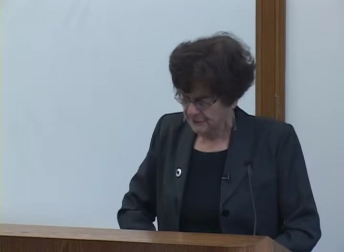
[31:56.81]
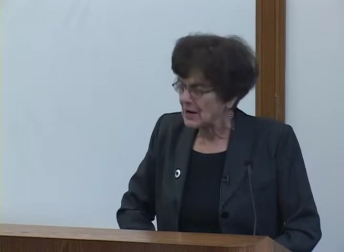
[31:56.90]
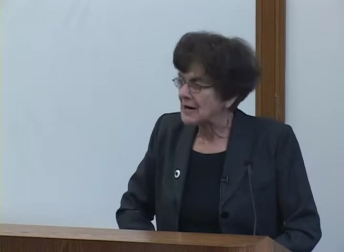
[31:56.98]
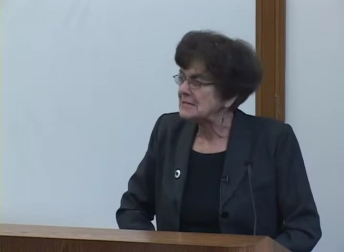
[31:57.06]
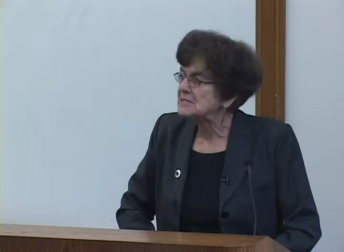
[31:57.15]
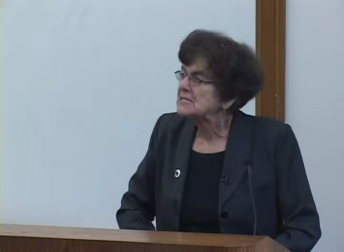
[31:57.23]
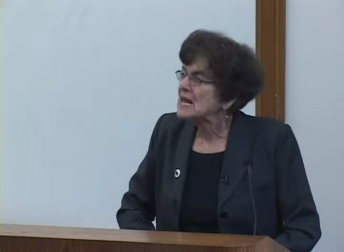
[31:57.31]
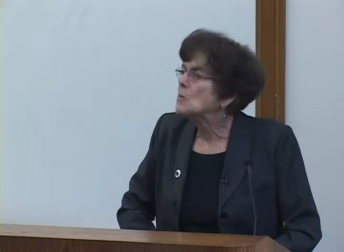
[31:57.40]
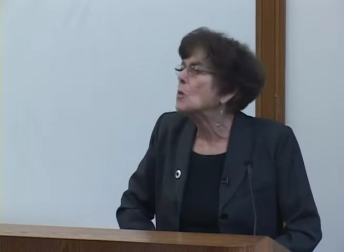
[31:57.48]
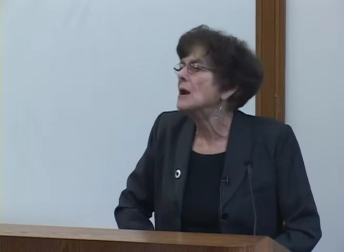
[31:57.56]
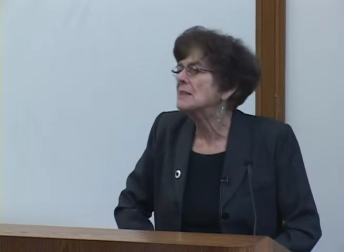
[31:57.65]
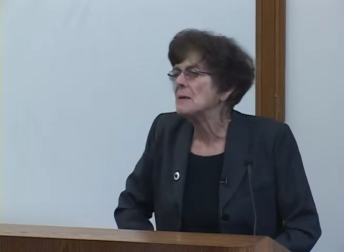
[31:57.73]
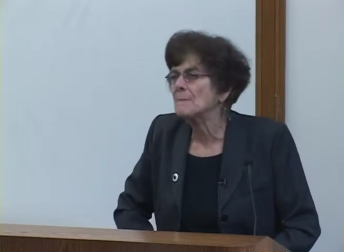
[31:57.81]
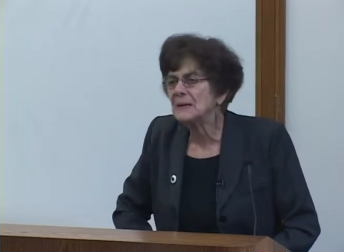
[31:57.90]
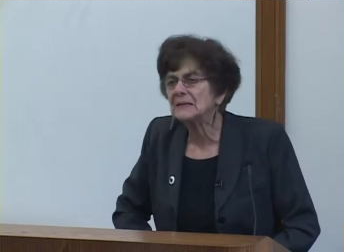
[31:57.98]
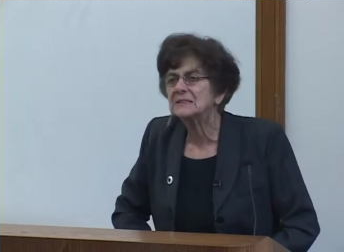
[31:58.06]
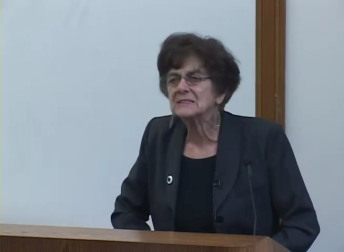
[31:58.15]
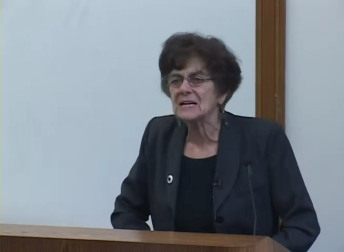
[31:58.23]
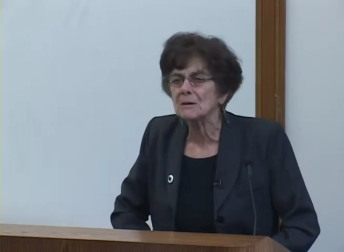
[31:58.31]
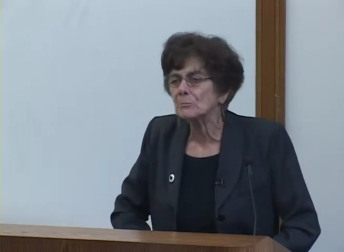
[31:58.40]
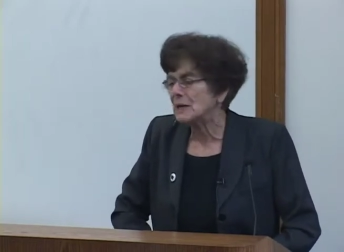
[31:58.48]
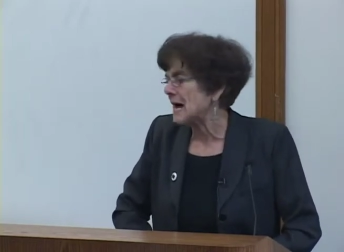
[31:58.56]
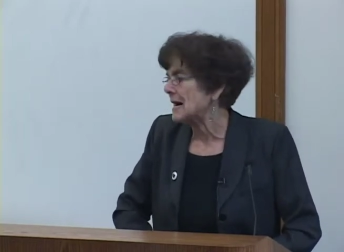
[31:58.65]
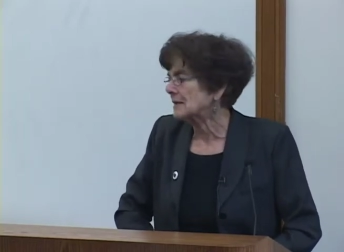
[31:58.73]
Rights. They won the building
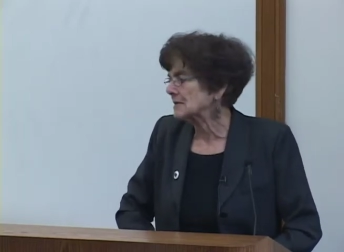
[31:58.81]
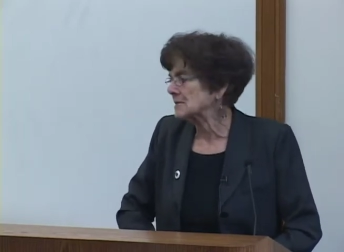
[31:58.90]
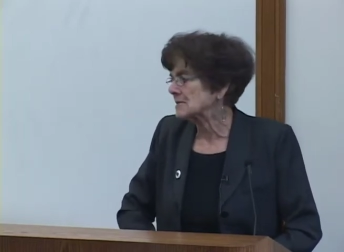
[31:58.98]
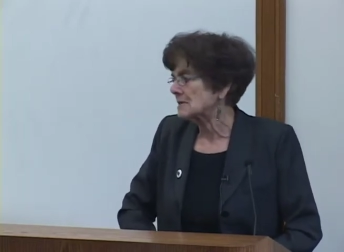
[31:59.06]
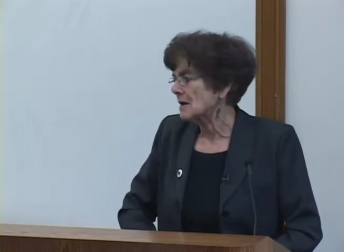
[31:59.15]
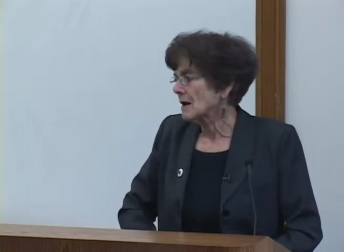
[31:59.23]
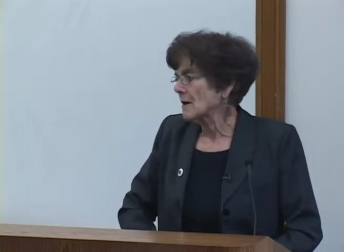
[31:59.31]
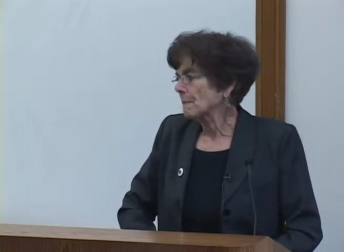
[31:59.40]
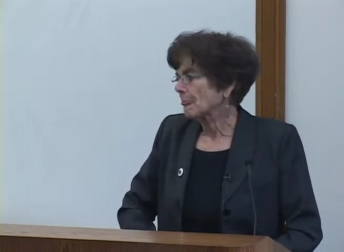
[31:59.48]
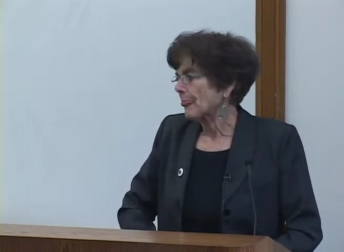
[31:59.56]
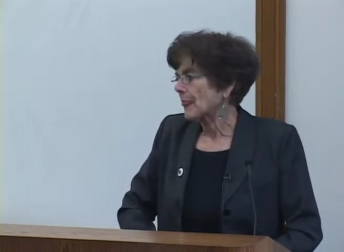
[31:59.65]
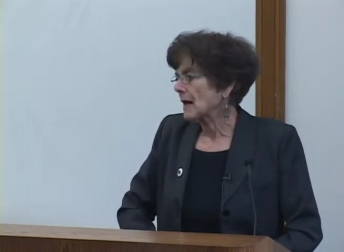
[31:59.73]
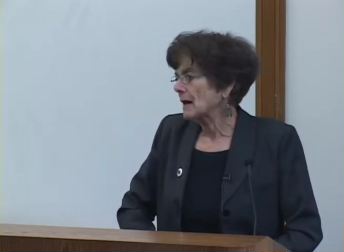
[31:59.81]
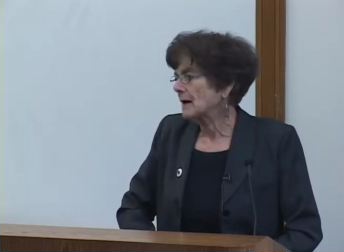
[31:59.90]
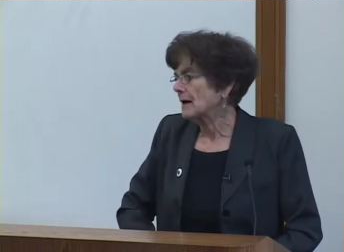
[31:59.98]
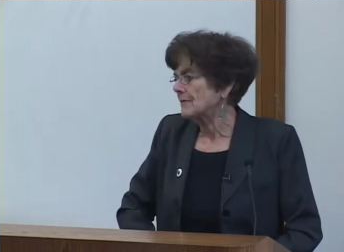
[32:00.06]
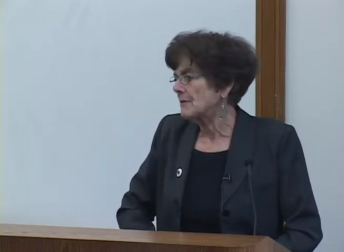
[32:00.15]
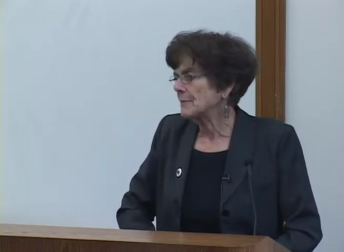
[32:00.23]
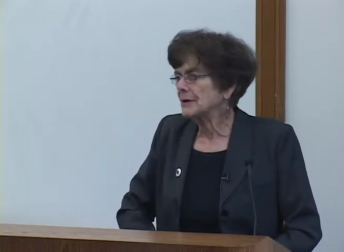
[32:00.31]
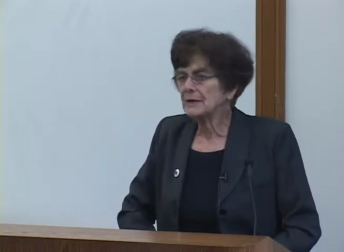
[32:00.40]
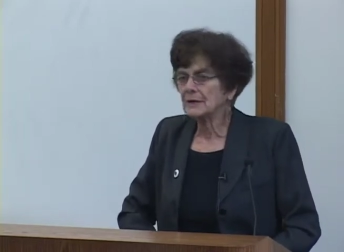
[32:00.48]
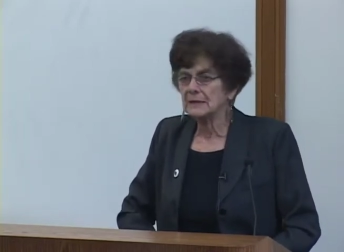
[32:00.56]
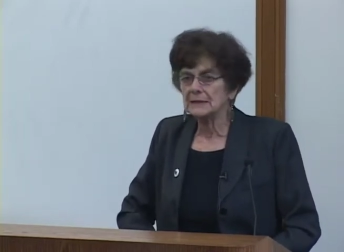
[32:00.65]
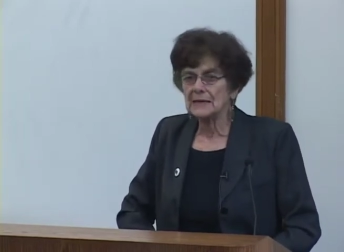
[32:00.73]
blocks of
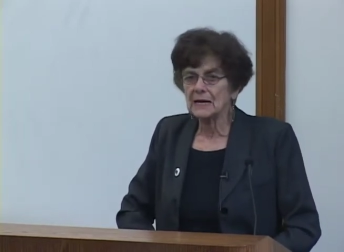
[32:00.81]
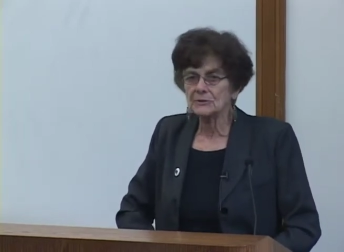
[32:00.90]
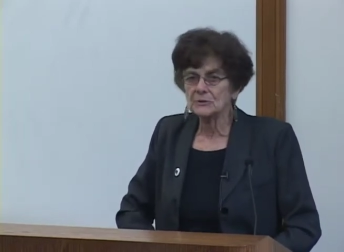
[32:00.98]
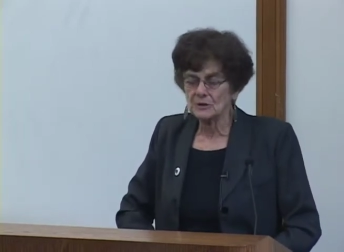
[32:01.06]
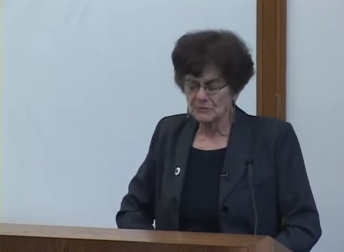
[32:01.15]
American electoral